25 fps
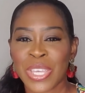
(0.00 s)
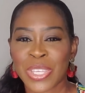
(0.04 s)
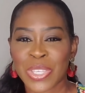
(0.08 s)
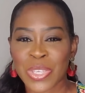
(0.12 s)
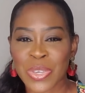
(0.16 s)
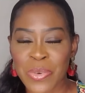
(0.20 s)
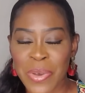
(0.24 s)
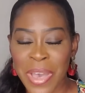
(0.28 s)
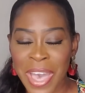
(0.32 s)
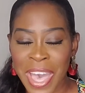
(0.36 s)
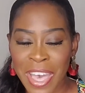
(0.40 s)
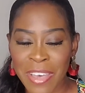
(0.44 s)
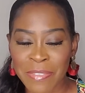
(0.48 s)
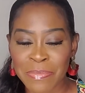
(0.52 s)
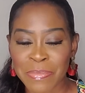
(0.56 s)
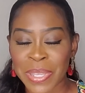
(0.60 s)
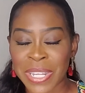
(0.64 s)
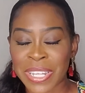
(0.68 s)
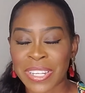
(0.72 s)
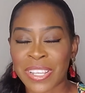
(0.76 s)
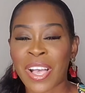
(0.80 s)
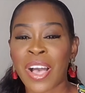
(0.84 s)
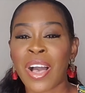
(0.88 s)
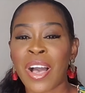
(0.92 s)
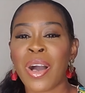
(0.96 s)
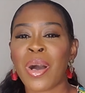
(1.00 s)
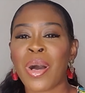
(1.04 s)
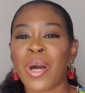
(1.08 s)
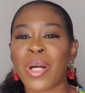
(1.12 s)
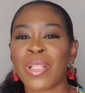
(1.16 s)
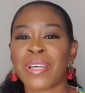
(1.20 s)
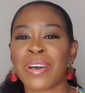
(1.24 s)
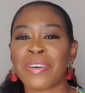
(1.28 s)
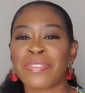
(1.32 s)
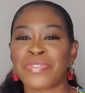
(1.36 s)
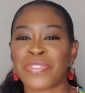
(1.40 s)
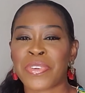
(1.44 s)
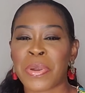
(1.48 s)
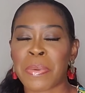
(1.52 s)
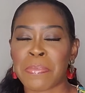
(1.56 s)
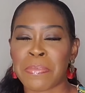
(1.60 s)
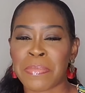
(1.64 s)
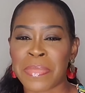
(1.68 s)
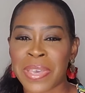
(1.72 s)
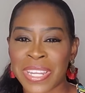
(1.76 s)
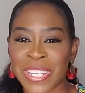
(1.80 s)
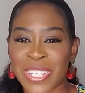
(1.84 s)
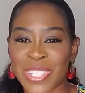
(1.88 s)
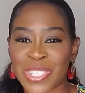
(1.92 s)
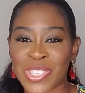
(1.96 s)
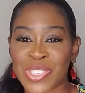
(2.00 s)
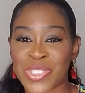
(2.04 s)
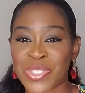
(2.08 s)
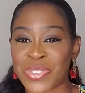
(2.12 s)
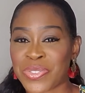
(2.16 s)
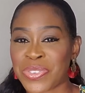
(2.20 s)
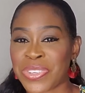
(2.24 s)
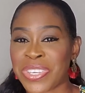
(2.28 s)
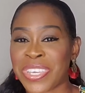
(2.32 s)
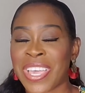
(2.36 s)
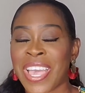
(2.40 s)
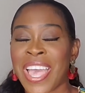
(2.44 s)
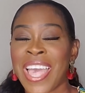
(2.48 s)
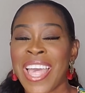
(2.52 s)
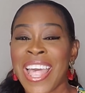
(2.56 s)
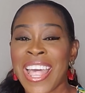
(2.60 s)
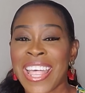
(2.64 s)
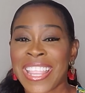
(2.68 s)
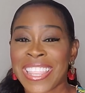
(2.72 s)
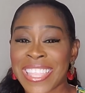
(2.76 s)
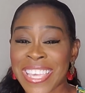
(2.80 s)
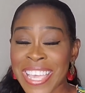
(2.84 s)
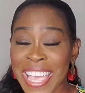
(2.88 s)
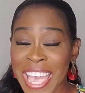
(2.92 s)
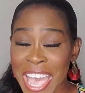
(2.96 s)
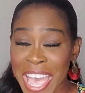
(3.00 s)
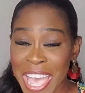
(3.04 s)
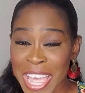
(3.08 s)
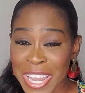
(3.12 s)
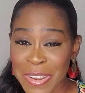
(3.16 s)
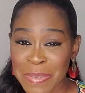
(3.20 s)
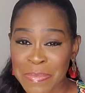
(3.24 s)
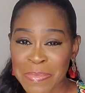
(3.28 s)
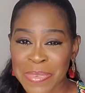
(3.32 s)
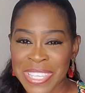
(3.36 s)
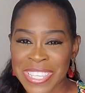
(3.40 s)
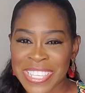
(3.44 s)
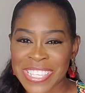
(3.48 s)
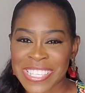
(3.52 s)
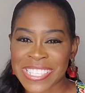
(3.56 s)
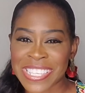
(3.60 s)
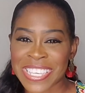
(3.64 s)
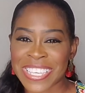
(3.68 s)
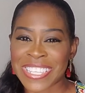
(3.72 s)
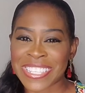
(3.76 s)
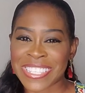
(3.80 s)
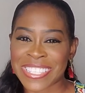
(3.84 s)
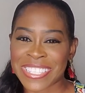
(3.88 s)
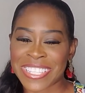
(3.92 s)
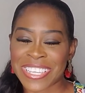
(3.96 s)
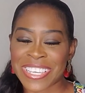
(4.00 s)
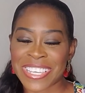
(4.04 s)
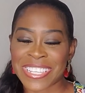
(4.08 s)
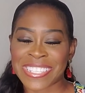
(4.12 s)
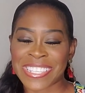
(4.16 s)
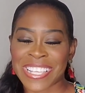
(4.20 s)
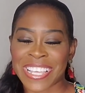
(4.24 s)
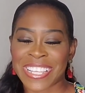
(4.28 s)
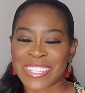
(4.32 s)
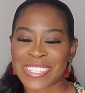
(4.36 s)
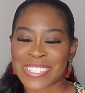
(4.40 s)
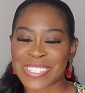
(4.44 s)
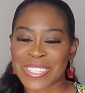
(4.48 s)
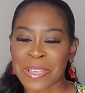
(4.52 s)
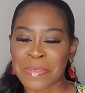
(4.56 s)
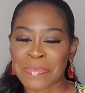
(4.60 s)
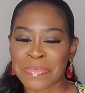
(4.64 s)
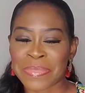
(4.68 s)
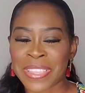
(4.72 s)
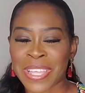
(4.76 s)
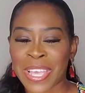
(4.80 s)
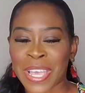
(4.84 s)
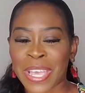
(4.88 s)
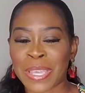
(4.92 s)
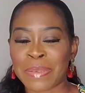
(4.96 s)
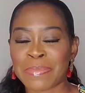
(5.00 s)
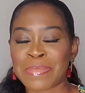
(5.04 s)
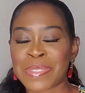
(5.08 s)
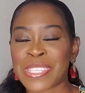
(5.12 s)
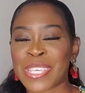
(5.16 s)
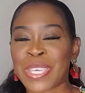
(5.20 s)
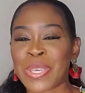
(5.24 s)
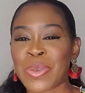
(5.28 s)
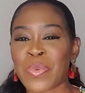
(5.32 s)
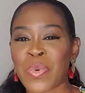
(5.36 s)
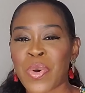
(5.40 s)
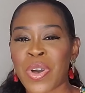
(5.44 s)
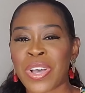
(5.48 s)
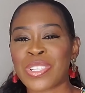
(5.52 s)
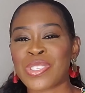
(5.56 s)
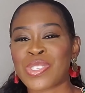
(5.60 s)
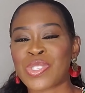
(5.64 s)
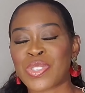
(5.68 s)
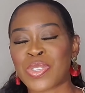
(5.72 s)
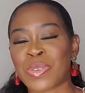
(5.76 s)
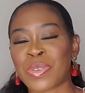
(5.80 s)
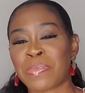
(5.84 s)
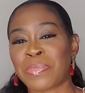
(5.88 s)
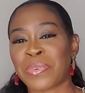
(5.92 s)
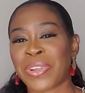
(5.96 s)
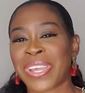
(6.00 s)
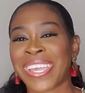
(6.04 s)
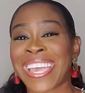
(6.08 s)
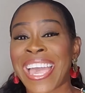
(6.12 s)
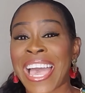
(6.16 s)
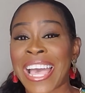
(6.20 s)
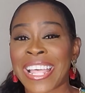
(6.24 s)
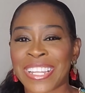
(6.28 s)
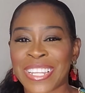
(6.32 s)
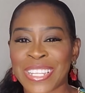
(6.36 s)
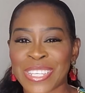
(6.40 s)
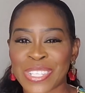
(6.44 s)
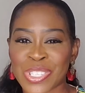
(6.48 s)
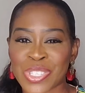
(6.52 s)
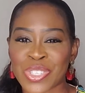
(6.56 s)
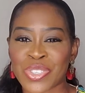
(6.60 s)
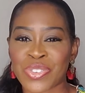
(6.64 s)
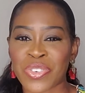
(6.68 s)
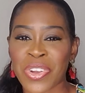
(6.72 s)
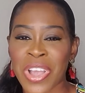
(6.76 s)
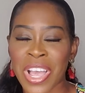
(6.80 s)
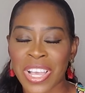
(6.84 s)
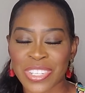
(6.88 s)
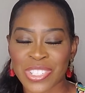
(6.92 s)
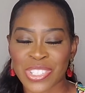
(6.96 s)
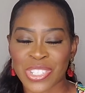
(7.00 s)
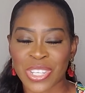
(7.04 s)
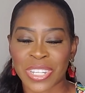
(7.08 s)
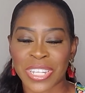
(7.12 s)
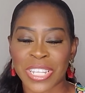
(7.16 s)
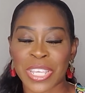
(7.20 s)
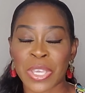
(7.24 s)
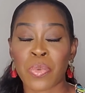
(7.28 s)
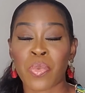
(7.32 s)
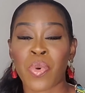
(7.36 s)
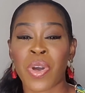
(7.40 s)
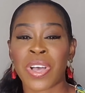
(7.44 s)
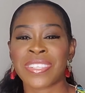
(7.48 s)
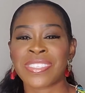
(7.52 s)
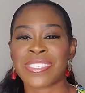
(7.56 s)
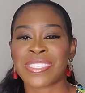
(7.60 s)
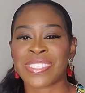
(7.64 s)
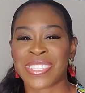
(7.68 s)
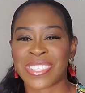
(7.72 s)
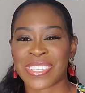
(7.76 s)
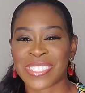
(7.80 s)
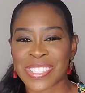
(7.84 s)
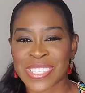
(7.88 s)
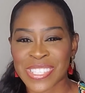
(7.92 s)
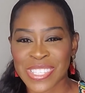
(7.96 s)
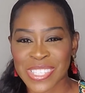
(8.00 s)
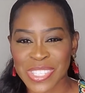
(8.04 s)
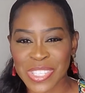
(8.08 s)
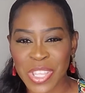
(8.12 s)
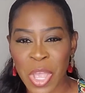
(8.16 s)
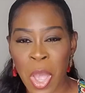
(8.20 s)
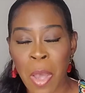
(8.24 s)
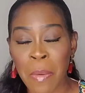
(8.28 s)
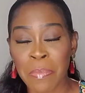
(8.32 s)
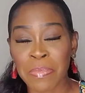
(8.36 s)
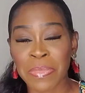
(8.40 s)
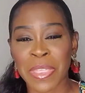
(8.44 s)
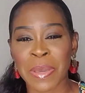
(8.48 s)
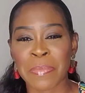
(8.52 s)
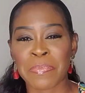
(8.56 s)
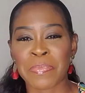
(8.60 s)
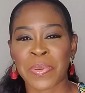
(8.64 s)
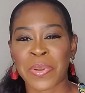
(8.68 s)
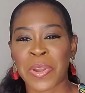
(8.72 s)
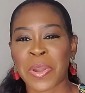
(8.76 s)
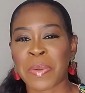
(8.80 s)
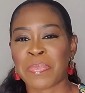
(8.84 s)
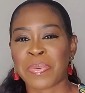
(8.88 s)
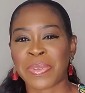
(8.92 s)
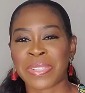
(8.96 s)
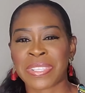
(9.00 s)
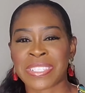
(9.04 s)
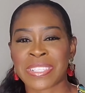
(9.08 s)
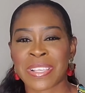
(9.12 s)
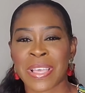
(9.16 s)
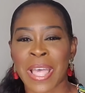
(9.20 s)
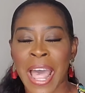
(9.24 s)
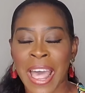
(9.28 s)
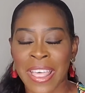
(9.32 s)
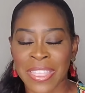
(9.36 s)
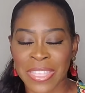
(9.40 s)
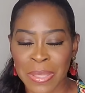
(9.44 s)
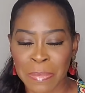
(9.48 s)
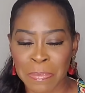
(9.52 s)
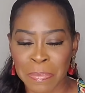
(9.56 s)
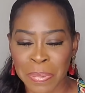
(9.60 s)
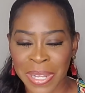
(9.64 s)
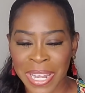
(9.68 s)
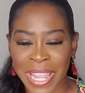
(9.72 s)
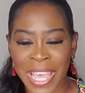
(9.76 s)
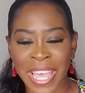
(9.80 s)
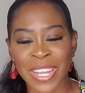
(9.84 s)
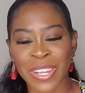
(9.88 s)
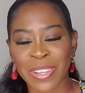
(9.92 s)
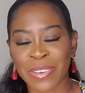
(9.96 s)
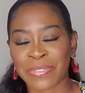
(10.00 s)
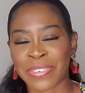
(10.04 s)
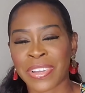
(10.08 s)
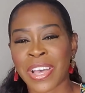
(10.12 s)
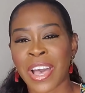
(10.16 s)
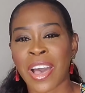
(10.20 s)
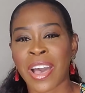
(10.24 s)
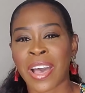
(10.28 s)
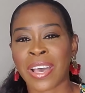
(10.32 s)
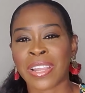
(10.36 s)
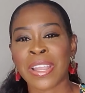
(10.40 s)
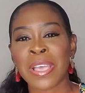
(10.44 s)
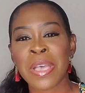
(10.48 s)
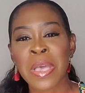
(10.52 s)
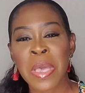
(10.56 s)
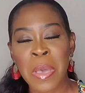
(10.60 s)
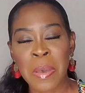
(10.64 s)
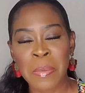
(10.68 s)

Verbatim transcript: you have been called for ministry. The enemy sees this and sometimes he wants to bring a destruction. He wants to stop the purpose and the plan of God.